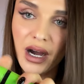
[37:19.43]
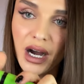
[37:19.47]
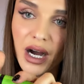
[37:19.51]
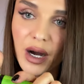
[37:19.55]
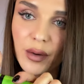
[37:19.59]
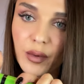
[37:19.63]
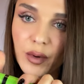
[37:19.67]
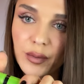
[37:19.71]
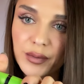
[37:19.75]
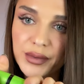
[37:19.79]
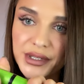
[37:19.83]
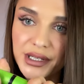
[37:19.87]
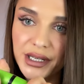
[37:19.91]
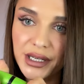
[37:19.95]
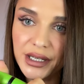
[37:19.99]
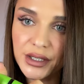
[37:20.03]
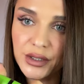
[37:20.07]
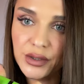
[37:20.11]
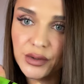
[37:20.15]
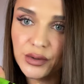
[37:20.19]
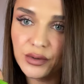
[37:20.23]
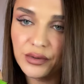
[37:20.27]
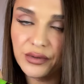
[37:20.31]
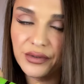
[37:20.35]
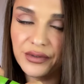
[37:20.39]
I'm
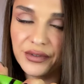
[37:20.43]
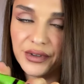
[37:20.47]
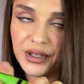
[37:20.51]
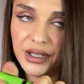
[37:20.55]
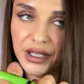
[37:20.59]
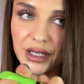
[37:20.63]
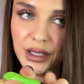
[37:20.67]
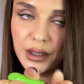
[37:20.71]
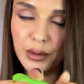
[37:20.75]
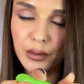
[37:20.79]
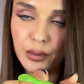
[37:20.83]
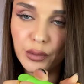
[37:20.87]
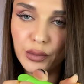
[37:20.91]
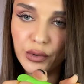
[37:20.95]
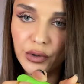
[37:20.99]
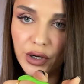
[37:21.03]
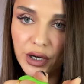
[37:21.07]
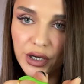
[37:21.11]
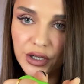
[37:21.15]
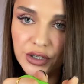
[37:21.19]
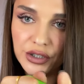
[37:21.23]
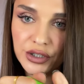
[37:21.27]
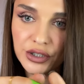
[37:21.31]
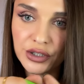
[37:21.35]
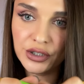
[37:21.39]
obsessed with the
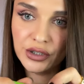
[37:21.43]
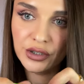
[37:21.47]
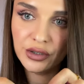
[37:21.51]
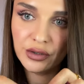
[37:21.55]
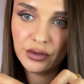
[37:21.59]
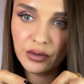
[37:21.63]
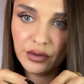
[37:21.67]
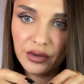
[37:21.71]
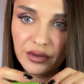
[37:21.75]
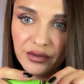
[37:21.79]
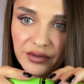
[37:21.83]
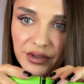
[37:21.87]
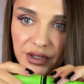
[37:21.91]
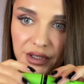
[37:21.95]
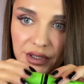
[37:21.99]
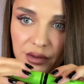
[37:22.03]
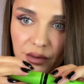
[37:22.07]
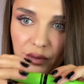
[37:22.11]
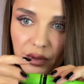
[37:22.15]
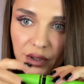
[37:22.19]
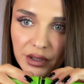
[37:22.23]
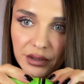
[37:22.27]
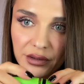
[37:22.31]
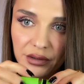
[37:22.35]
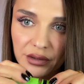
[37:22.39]
brush on this
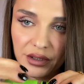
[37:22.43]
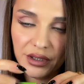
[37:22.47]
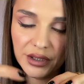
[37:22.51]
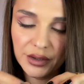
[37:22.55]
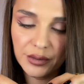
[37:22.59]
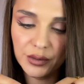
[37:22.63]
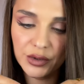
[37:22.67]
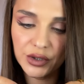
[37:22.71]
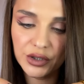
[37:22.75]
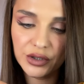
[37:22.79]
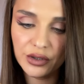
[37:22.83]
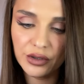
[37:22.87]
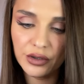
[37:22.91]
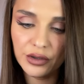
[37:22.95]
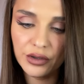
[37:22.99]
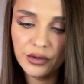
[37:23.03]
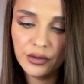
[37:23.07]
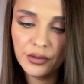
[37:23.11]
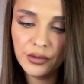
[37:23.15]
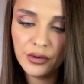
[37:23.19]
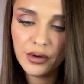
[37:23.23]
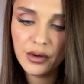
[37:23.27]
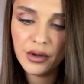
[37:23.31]
one. Let me show you.